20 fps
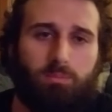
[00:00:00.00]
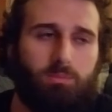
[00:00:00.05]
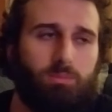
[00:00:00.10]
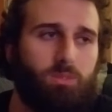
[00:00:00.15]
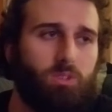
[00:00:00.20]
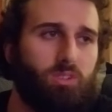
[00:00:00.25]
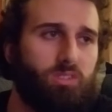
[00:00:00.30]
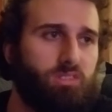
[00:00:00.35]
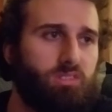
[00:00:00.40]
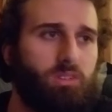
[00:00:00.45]

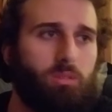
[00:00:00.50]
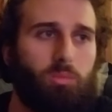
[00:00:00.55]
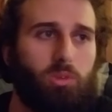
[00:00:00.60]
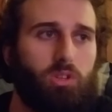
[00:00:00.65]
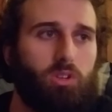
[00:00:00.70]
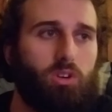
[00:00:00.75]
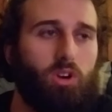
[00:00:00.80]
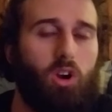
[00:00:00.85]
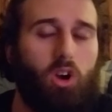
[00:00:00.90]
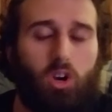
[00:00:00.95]
There's
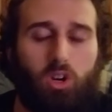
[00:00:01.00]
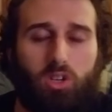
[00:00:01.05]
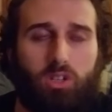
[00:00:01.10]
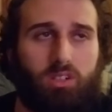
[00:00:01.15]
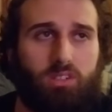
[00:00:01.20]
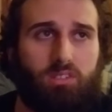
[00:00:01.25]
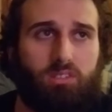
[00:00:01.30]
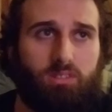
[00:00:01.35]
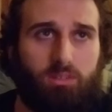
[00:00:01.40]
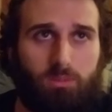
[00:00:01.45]
similar
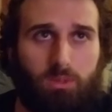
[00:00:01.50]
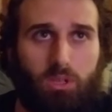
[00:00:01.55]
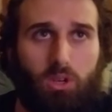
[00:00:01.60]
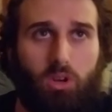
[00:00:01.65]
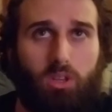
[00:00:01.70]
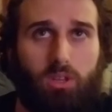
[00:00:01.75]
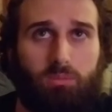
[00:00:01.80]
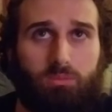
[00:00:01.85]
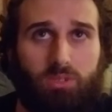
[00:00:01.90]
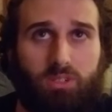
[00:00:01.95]
arcs, we
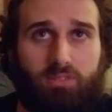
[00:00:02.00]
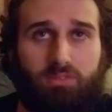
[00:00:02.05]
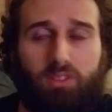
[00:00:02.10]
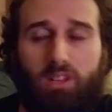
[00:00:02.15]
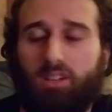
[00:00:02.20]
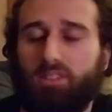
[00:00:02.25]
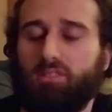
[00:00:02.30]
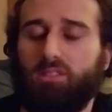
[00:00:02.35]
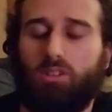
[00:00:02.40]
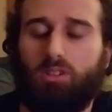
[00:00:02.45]
call them
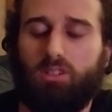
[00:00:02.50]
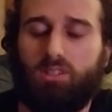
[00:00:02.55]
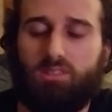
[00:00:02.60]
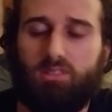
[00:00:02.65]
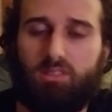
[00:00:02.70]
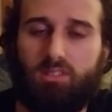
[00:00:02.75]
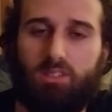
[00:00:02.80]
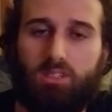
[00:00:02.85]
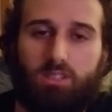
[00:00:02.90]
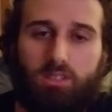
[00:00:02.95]
reflex
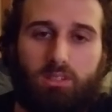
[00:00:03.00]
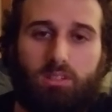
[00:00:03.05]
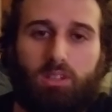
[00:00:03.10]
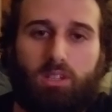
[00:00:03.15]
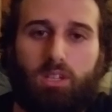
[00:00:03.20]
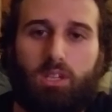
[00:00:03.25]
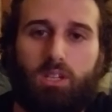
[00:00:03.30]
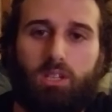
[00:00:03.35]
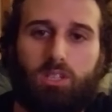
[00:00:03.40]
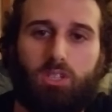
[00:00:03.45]
arcs, in
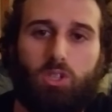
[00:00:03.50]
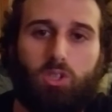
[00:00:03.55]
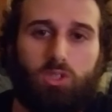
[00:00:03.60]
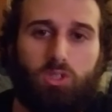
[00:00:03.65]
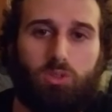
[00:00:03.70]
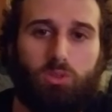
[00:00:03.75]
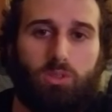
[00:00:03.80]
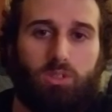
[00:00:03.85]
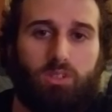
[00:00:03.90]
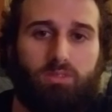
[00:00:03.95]

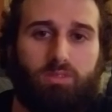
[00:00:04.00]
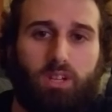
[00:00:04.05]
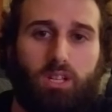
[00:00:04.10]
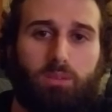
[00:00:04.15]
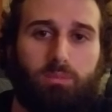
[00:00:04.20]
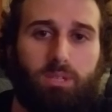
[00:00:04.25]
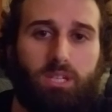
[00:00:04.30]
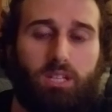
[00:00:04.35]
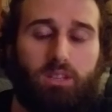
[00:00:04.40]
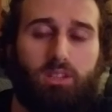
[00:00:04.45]
children who are developing.